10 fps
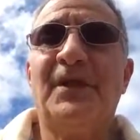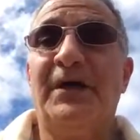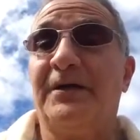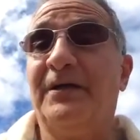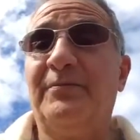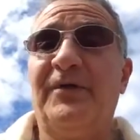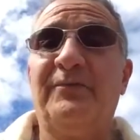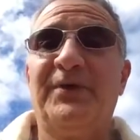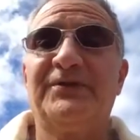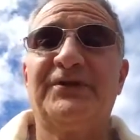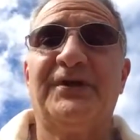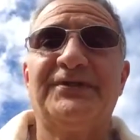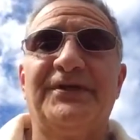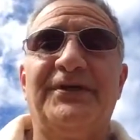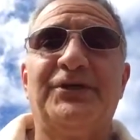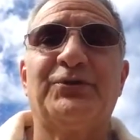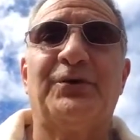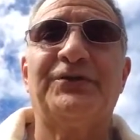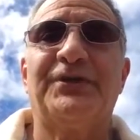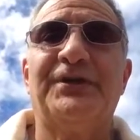Hi, I'm Evan Pantazzi. I just
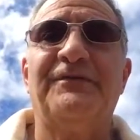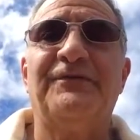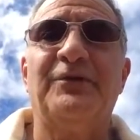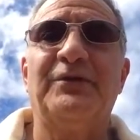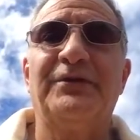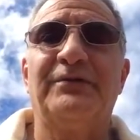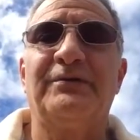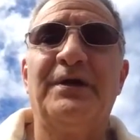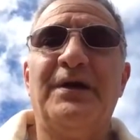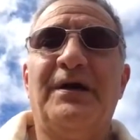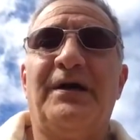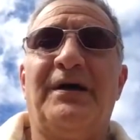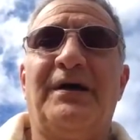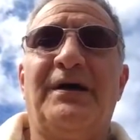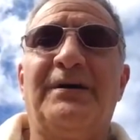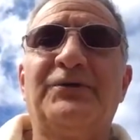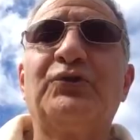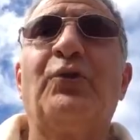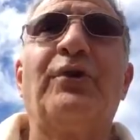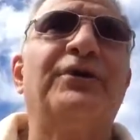wanted to give you a little a
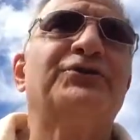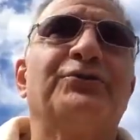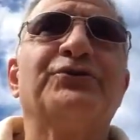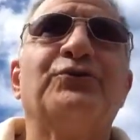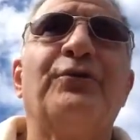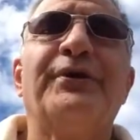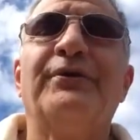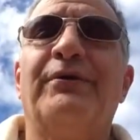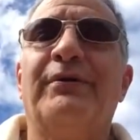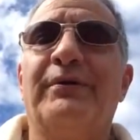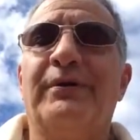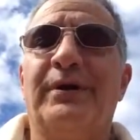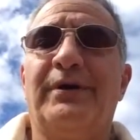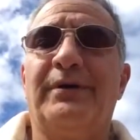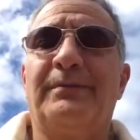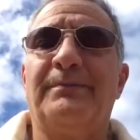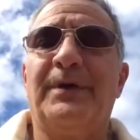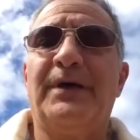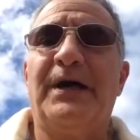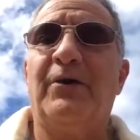short story
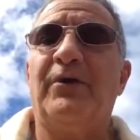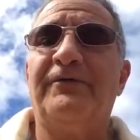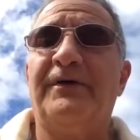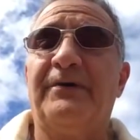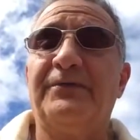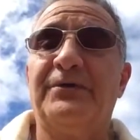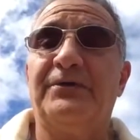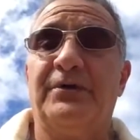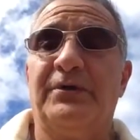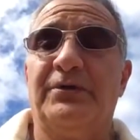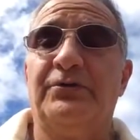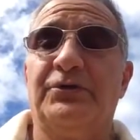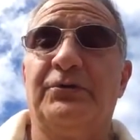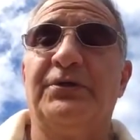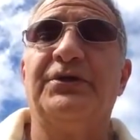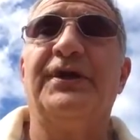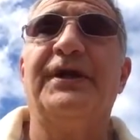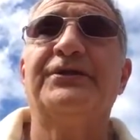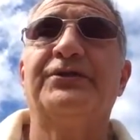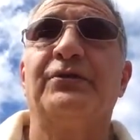on how I founded Kyusho
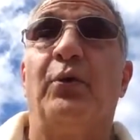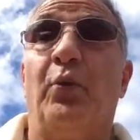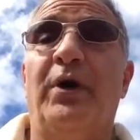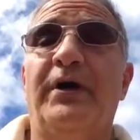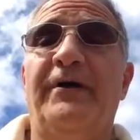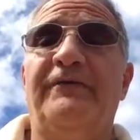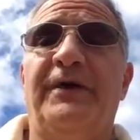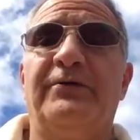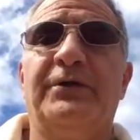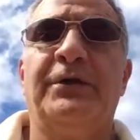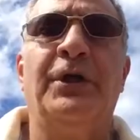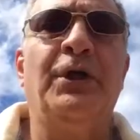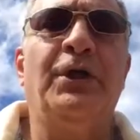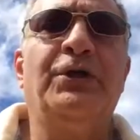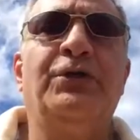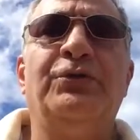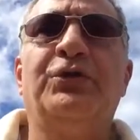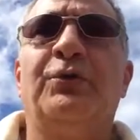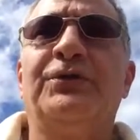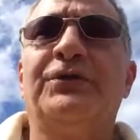International, why I founded
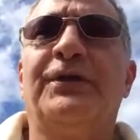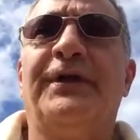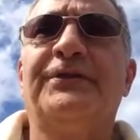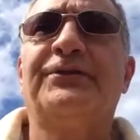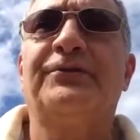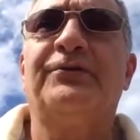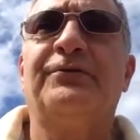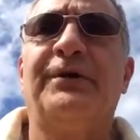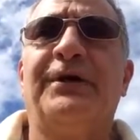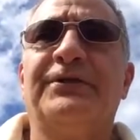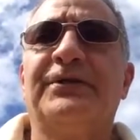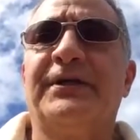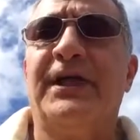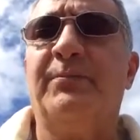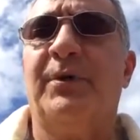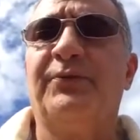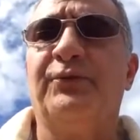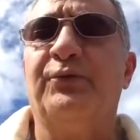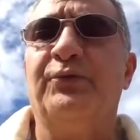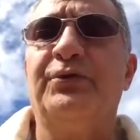Kyusho International as I came up
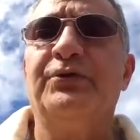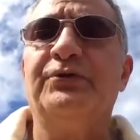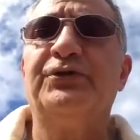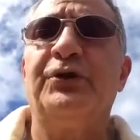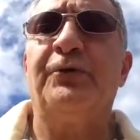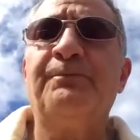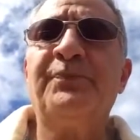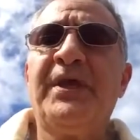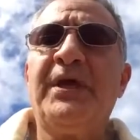through Kyusho.